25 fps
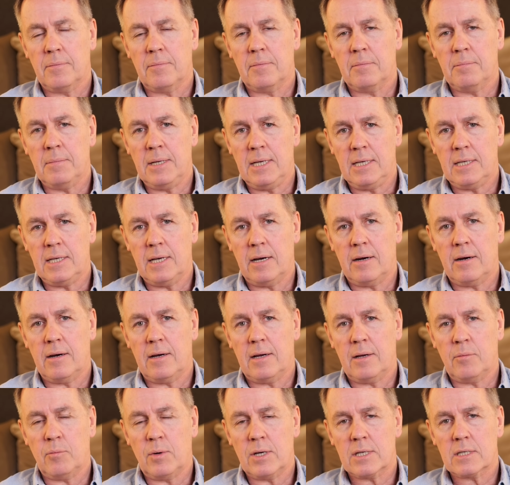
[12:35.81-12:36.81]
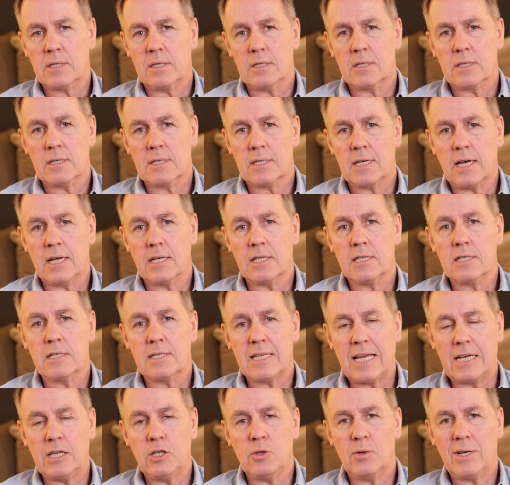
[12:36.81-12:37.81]
media and Western societies
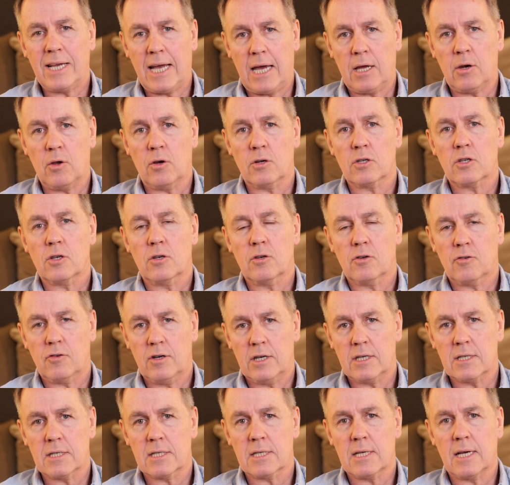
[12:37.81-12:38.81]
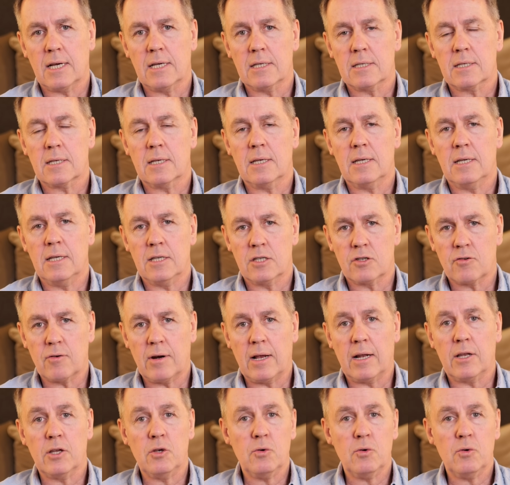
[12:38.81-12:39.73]
that you cannot criticize Israel.